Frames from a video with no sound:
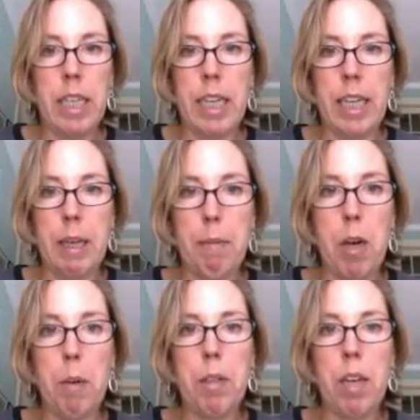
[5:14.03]
I
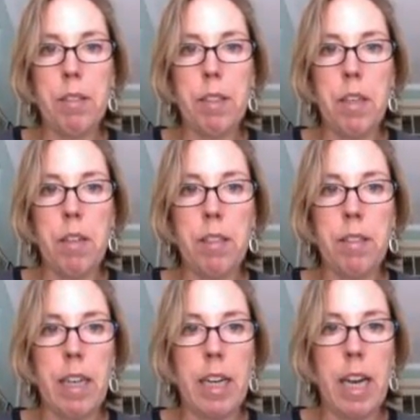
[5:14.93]
hope you also
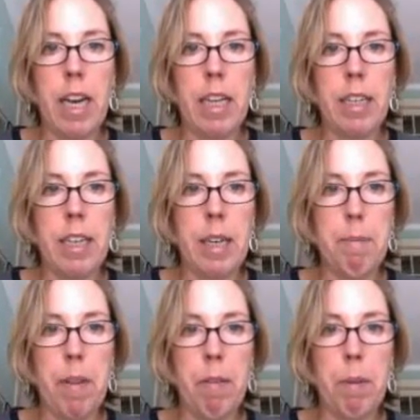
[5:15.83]
noticed that
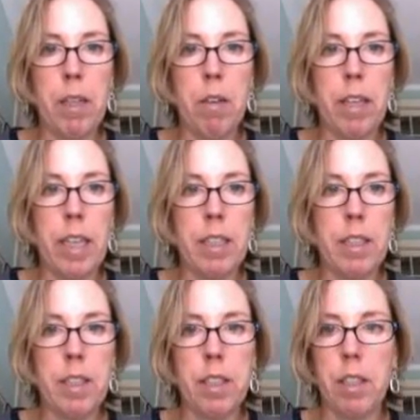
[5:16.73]
I've been going
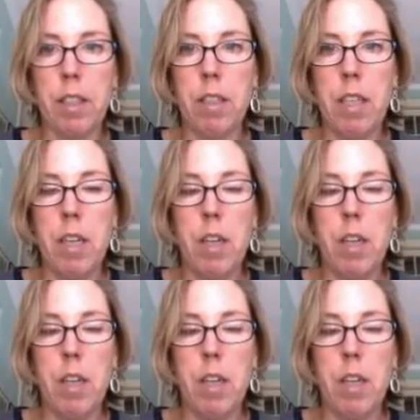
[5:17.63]
into your